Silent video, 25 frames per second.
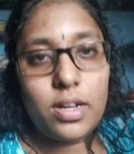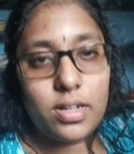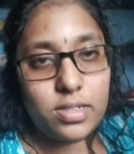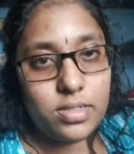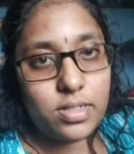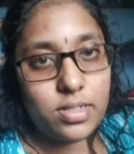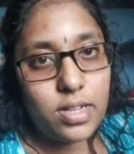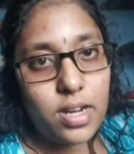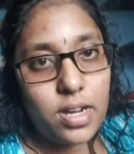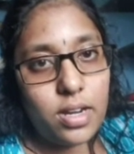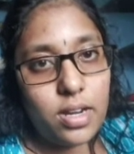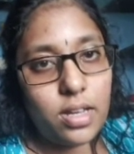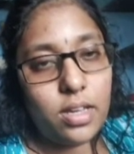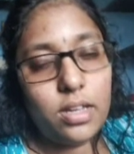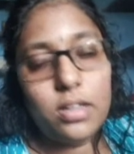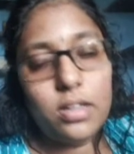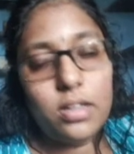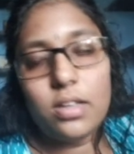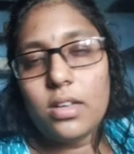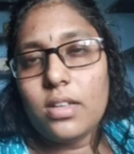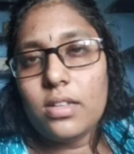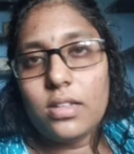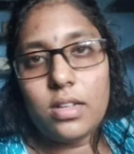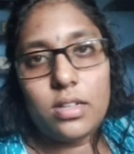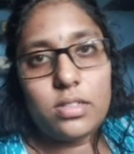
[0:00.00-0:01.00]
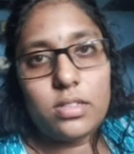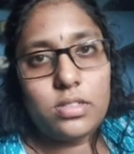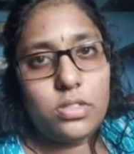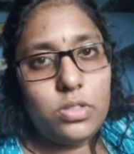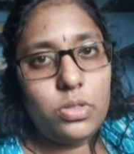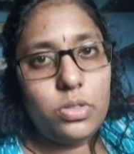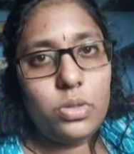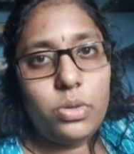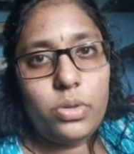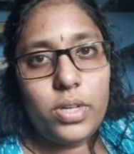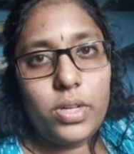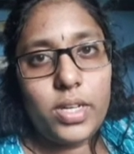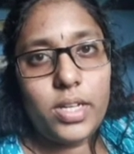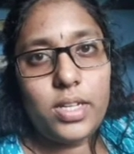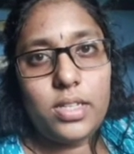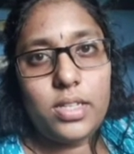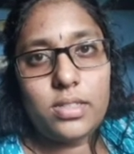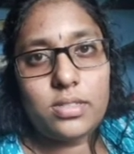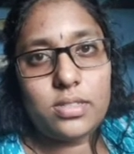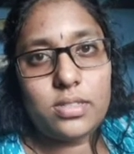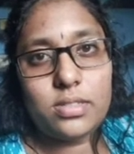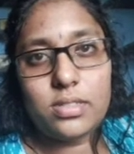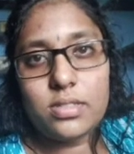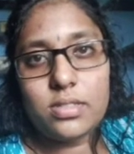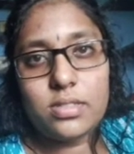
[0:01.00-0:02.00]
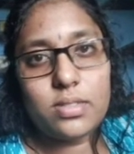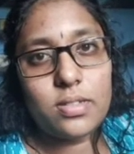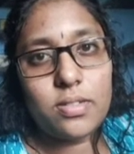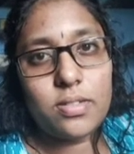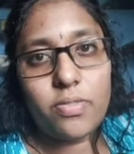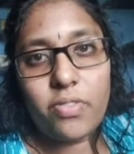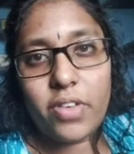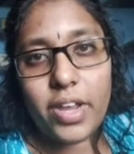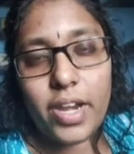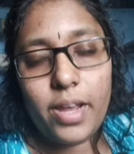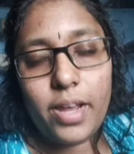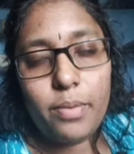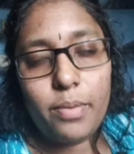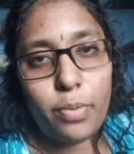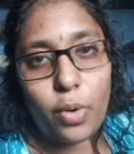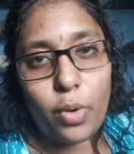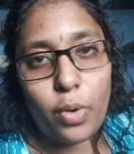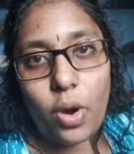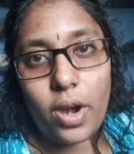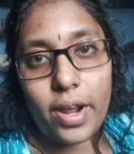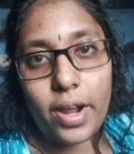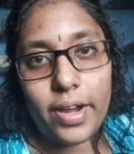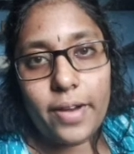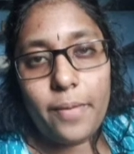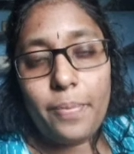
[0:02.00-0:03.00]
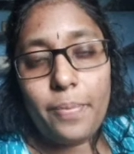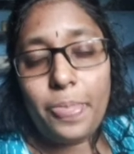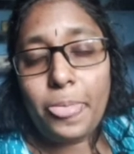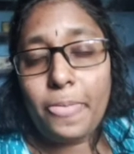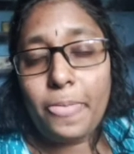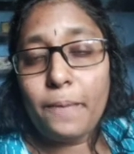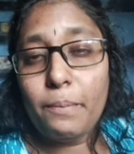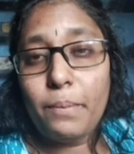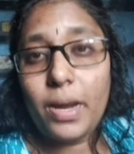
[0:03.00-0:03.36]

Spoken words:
understanding there is no any synthesis of any product,